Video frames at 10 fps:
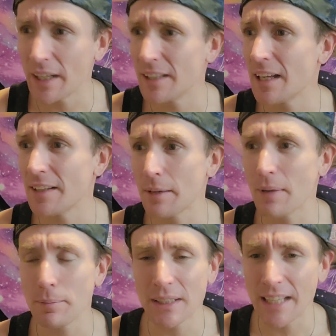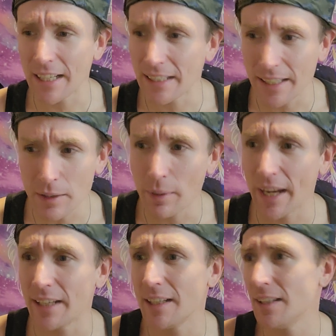and they made me take it anyway,
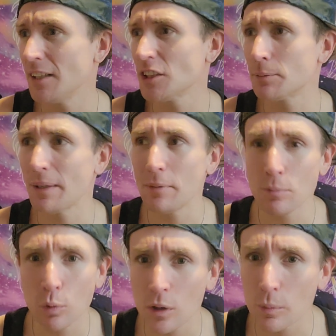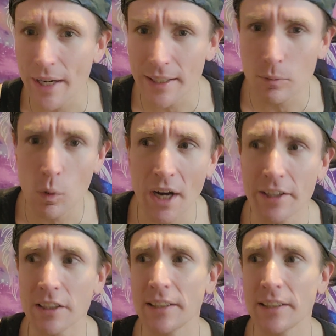and then they just made me more awake and wired.